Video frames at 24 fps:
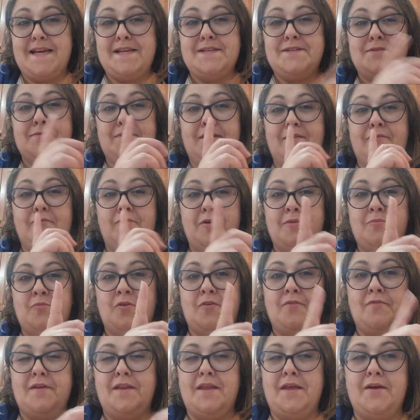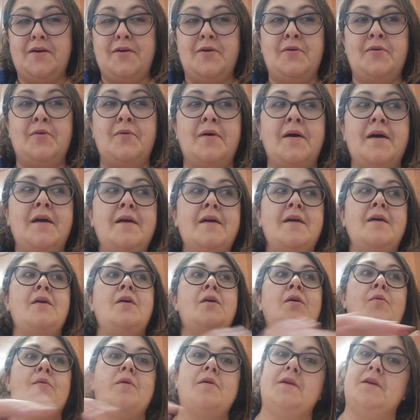I do have one more video
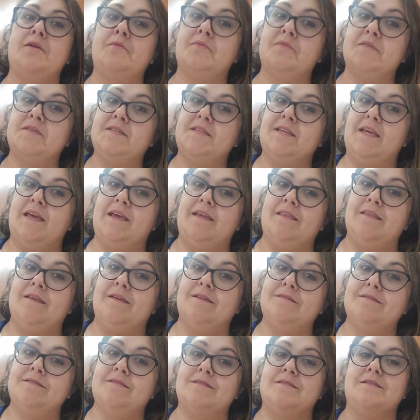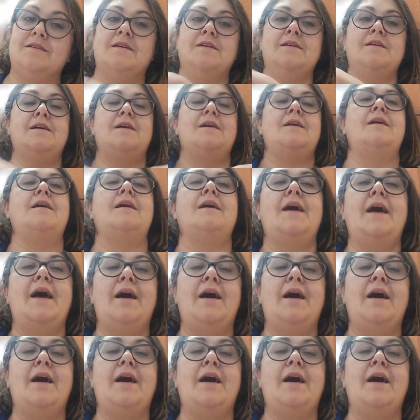where you will see this uh,